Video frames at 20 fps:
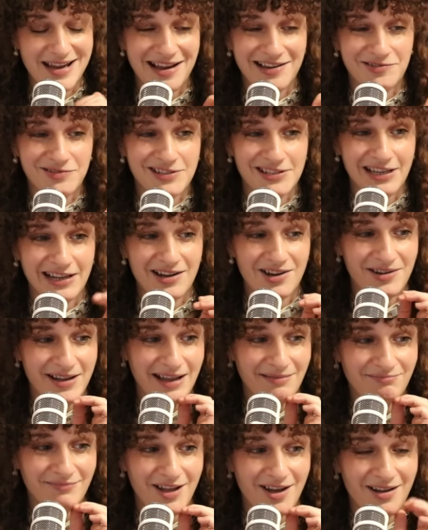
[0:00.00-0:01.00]
I was just like,
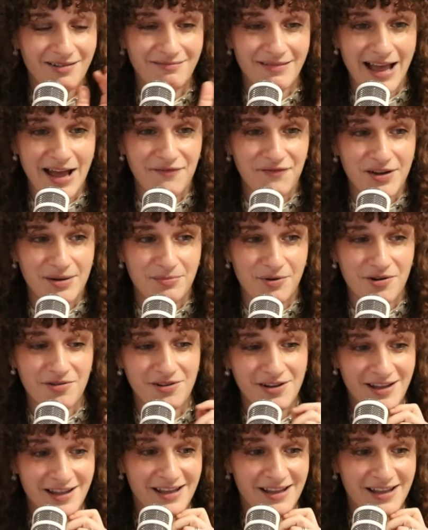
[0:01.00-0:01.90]
okay, I'll have fun, bro,